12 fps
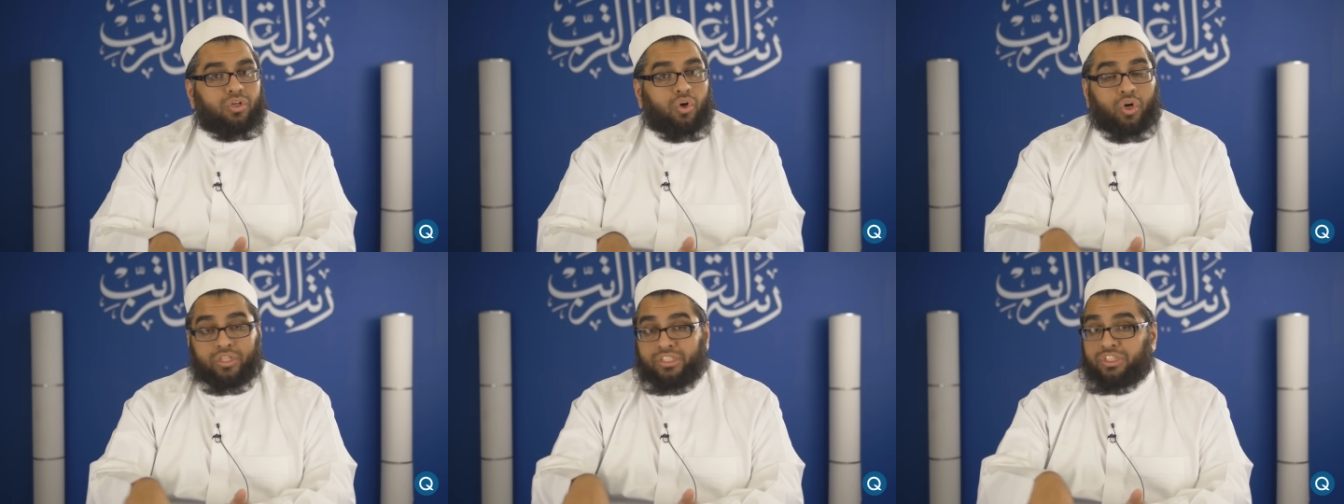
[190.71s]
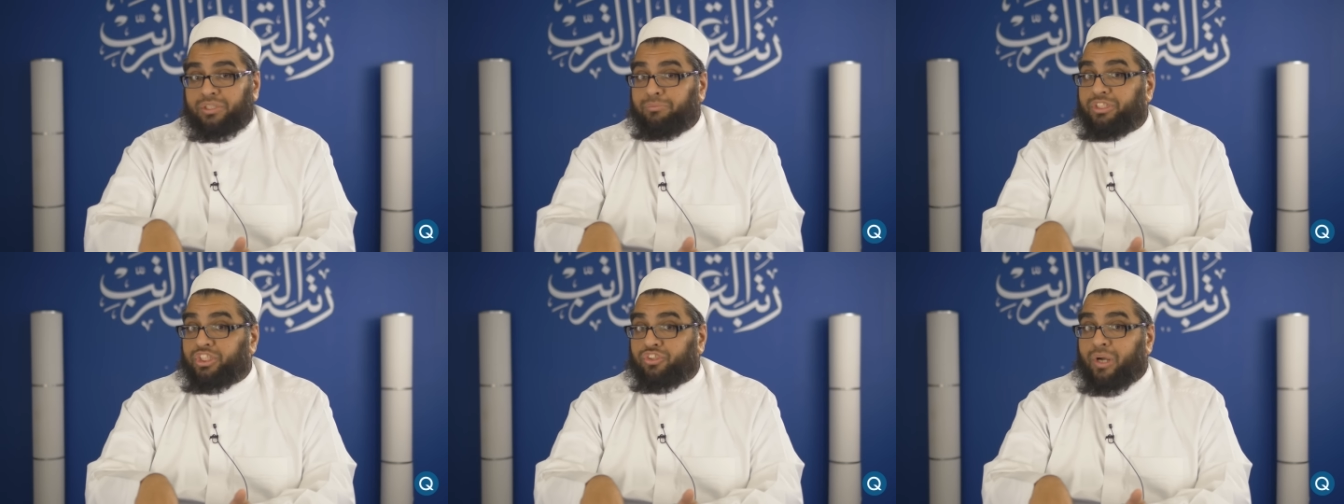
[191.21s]
Or are there
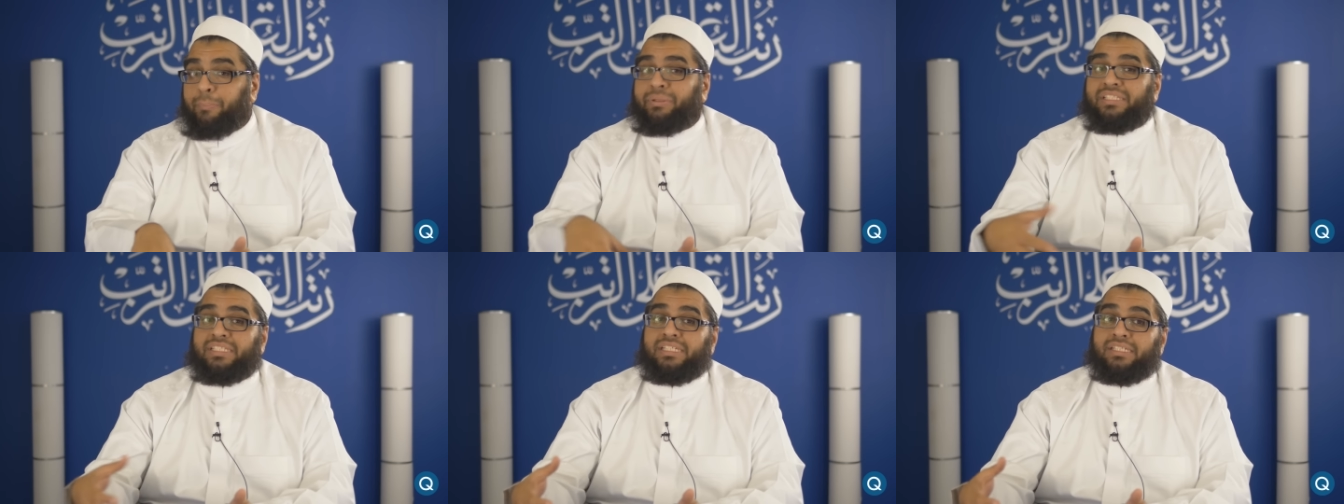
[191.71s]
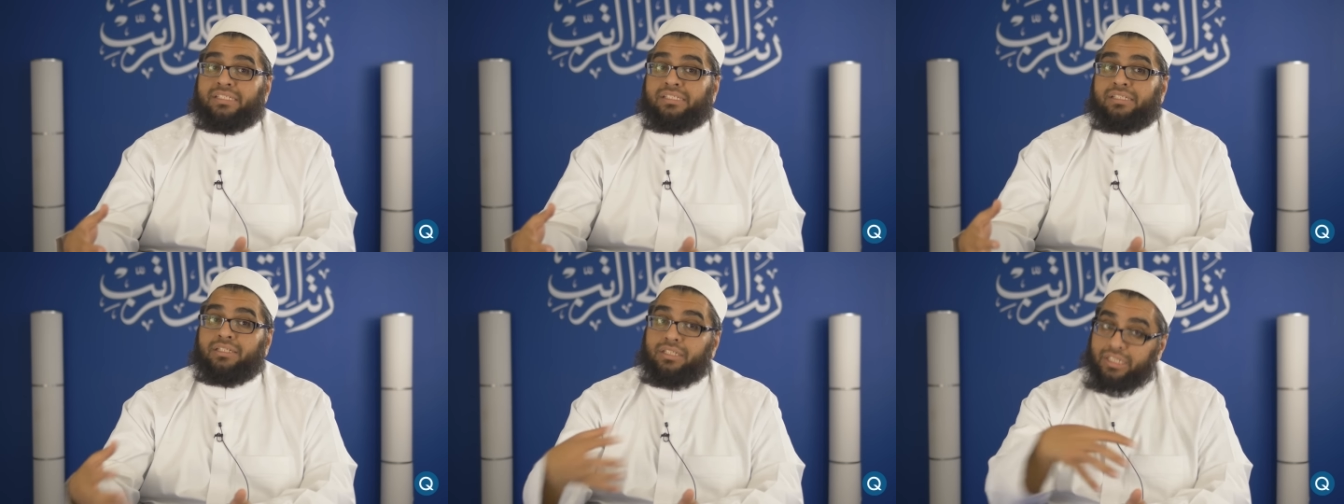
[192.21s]
some
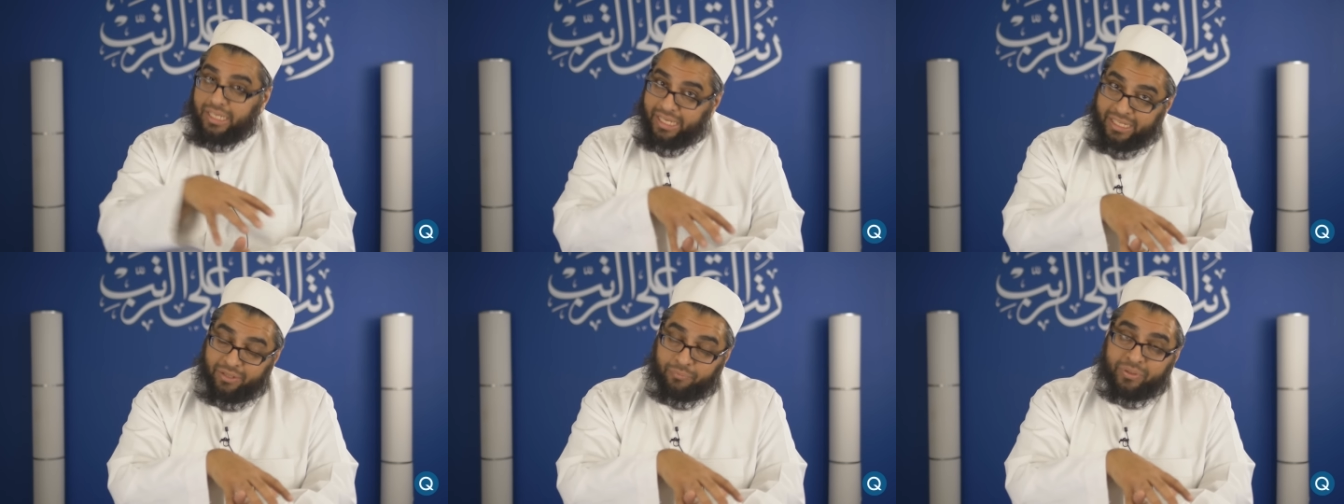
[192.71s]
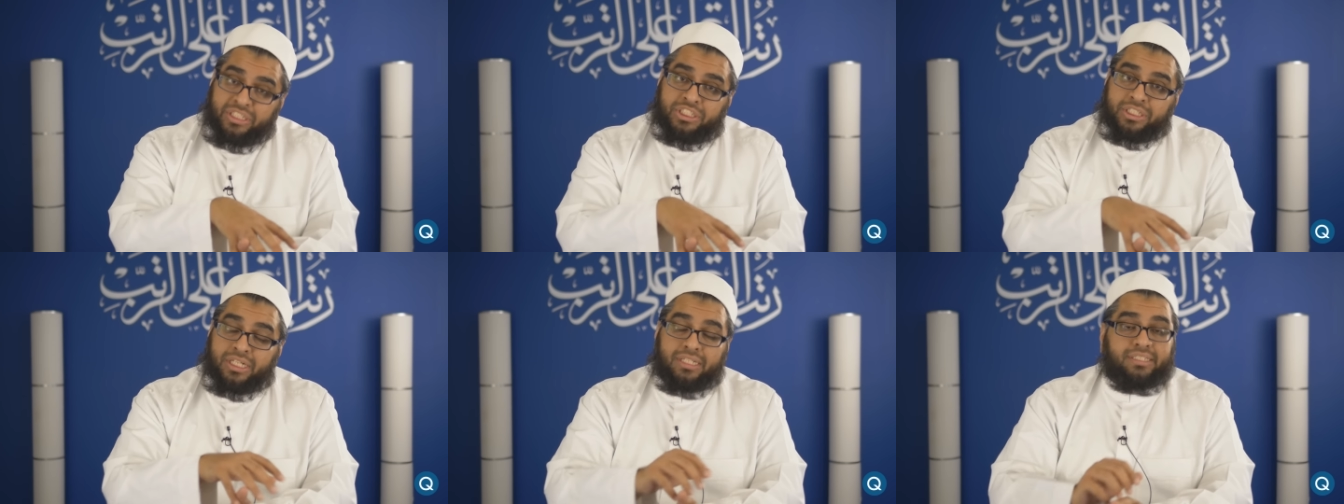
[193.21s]
discrepancies in it
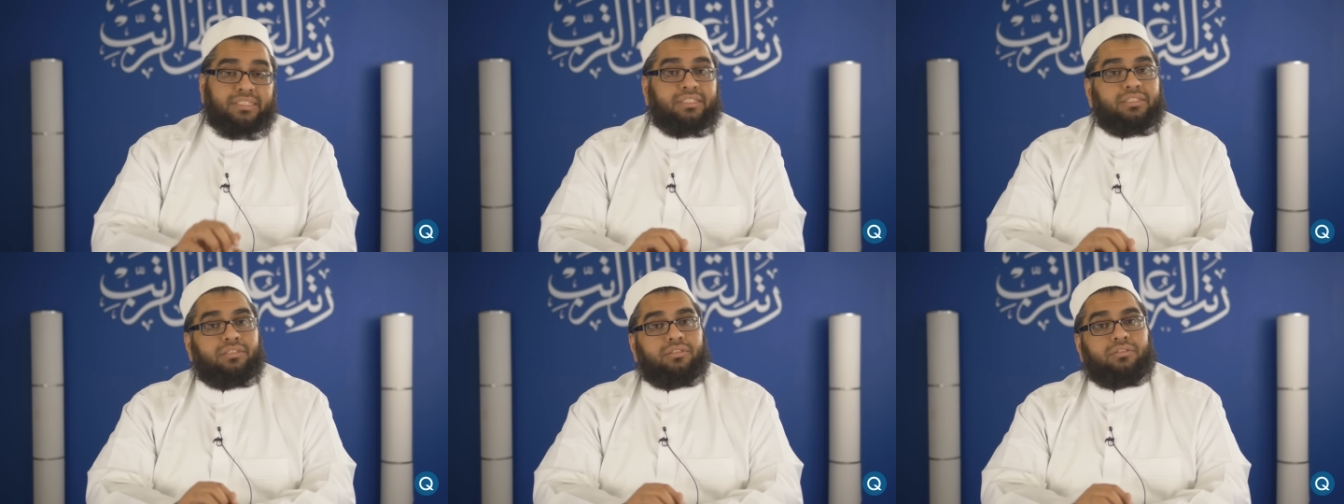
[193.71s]
reaching us?